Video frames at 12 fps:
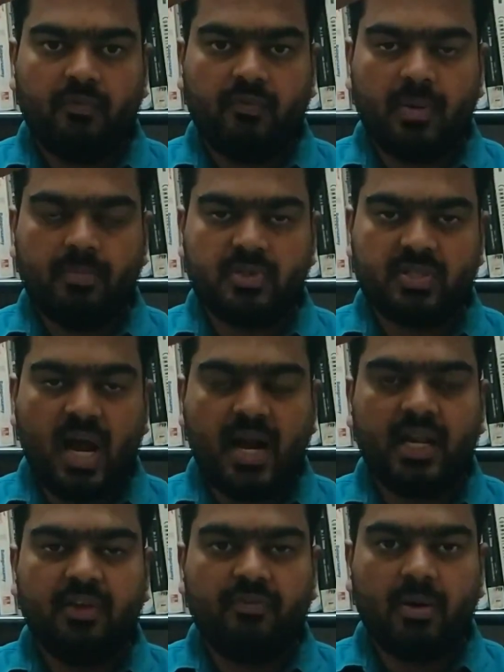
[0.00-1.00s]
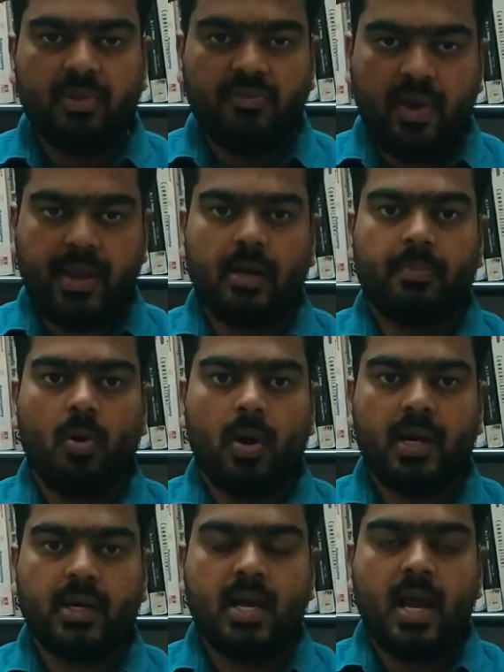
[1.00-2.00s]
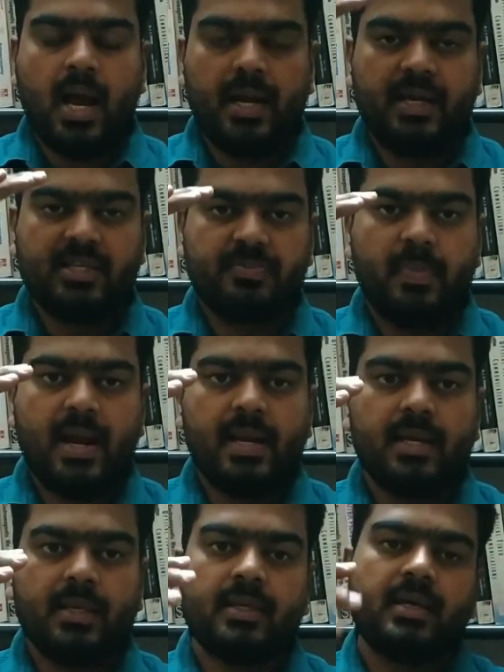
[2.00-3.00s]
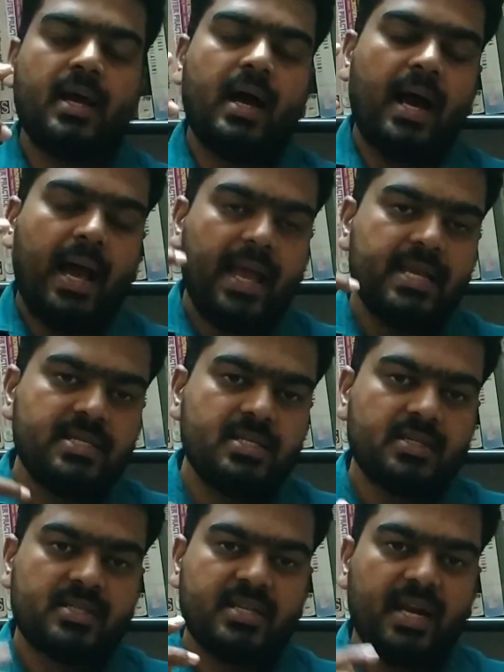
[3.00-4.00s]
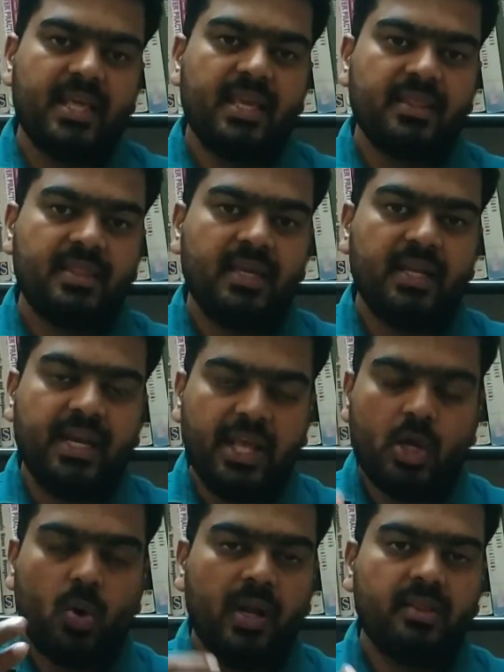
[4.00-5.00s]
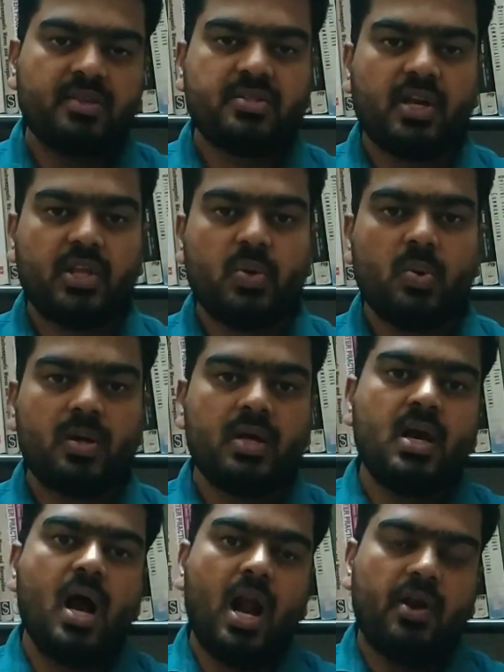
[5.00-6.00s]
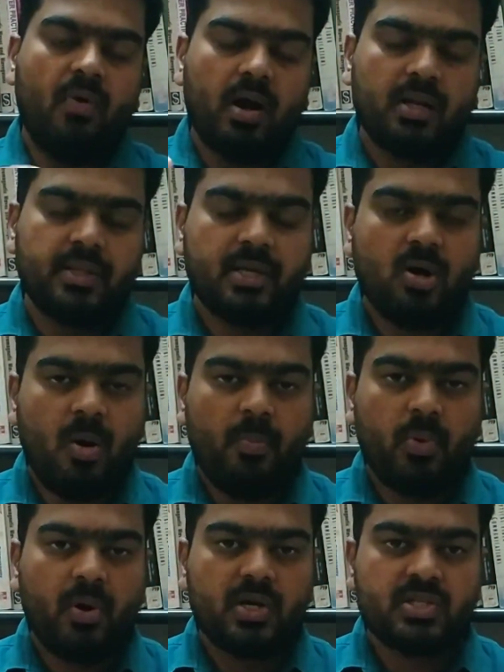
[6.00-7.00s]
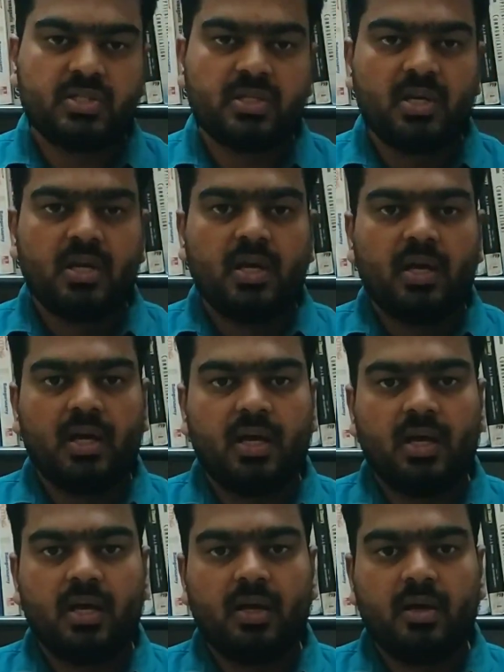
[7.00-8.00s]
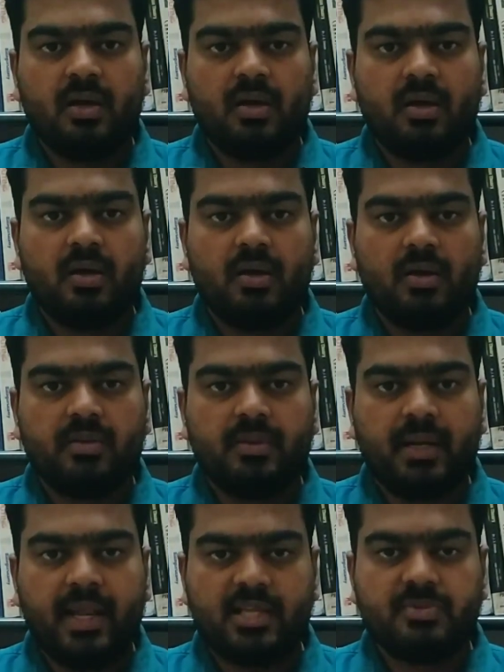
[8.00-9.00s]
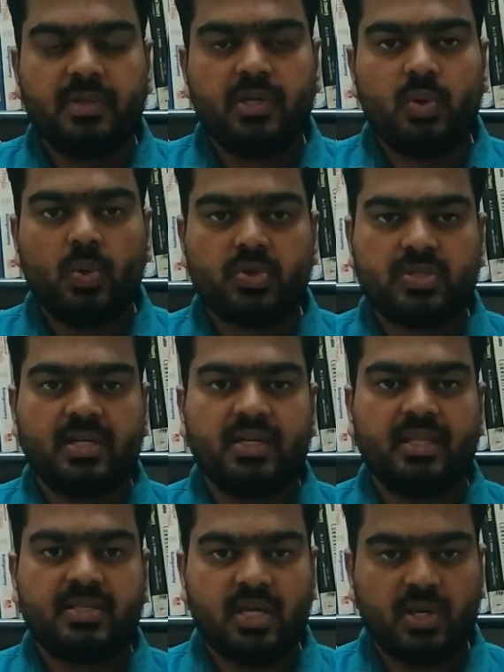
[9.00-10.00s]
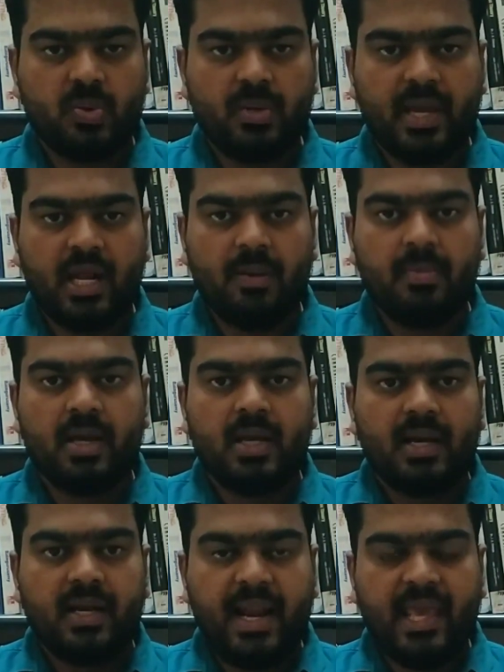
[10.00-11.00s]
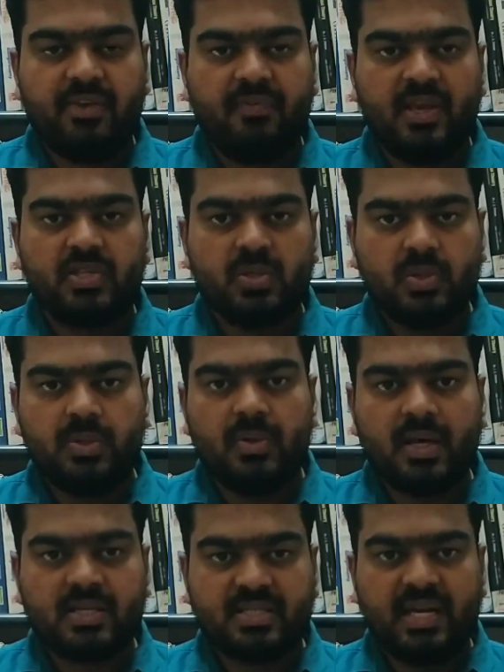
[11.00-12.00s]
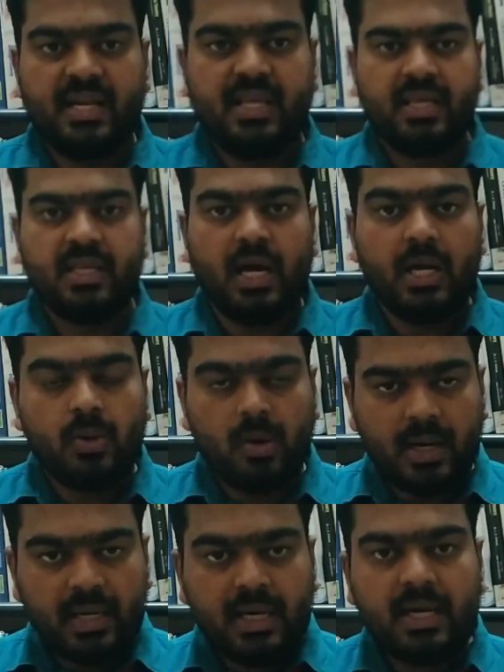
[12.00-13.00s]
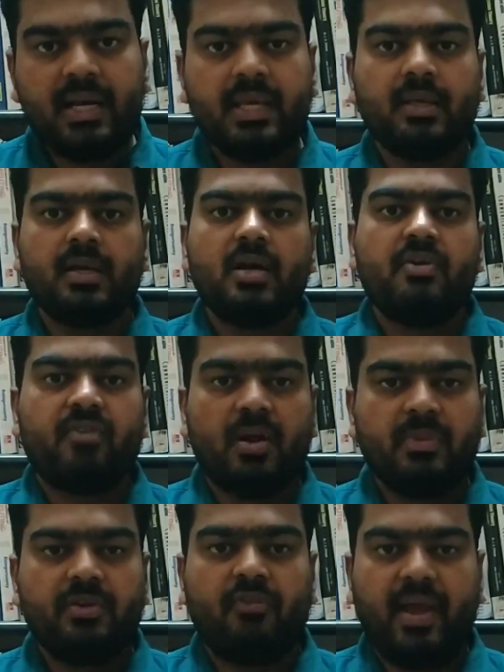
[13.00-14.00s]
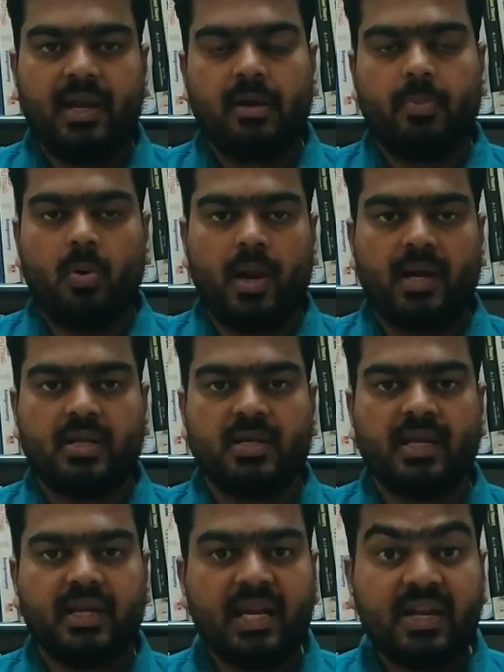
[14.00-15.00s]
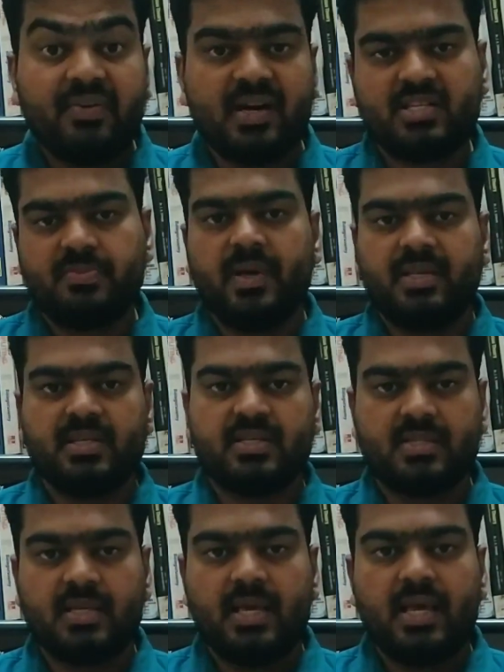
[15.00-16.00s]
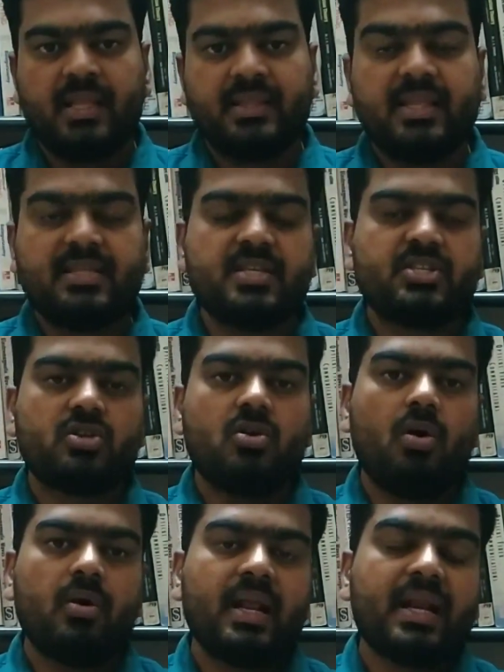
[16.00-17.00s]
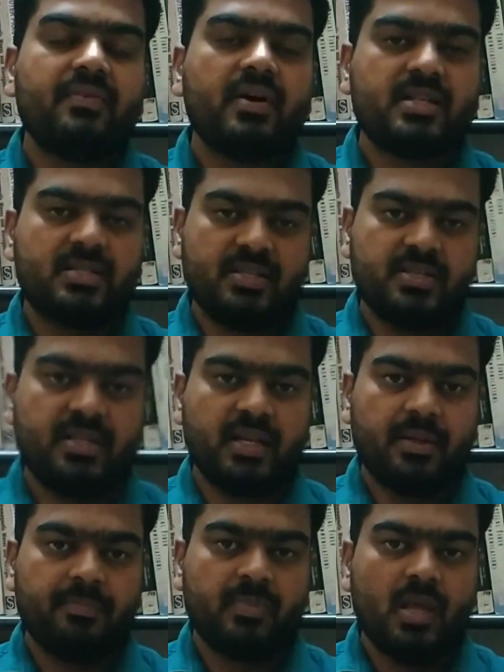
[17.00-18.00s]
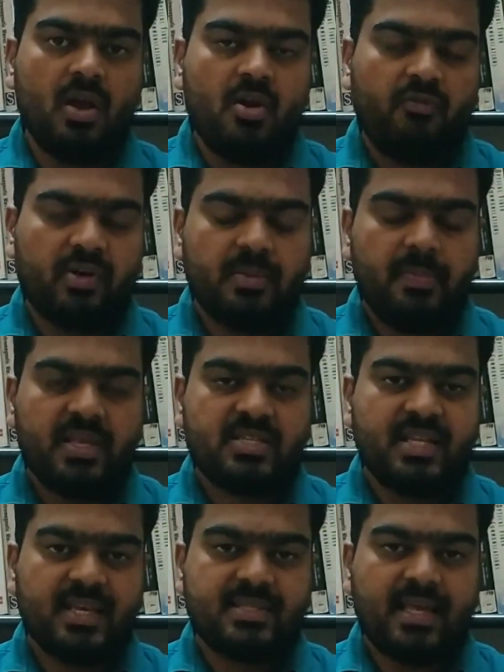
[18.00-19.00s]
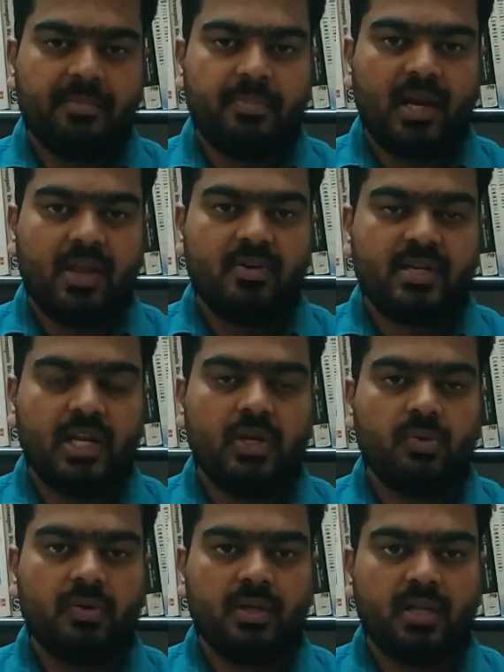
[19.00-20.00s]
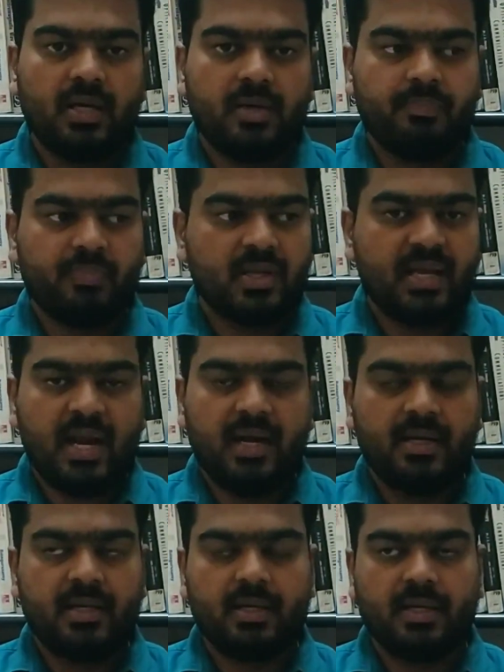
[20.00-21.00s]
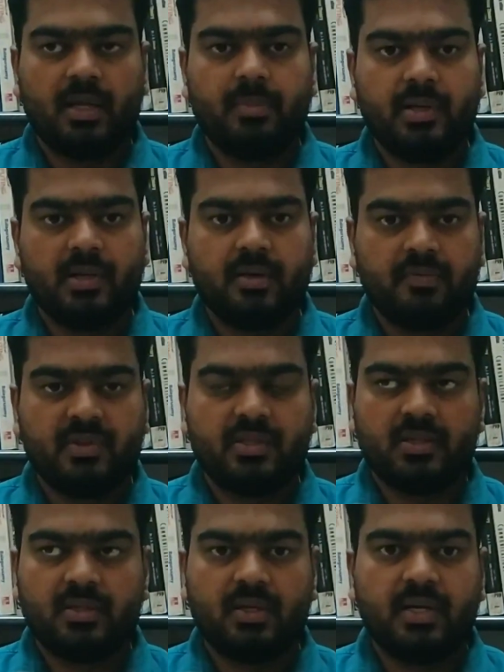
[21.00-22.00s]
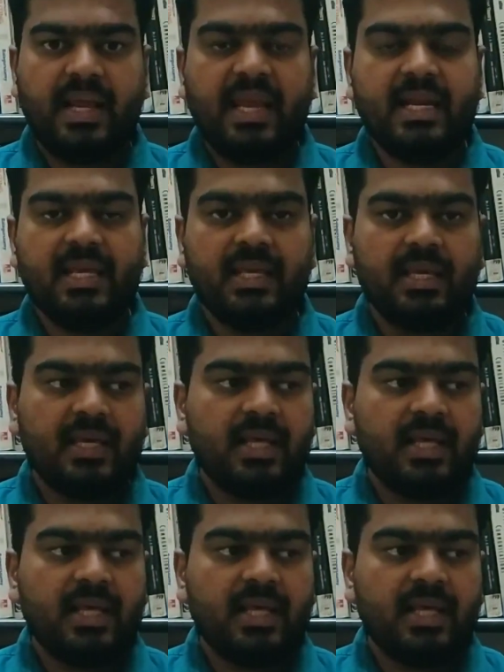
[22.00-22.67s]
from starting from the final product and dismantling and studying the decoding the circuit and what are the components that has been used in the circuit diagram. Likewise, you are studying and you are learning from the final product in a reverse basis. This is called a reverse engineering. For the best example, I will tell you in current, with a daily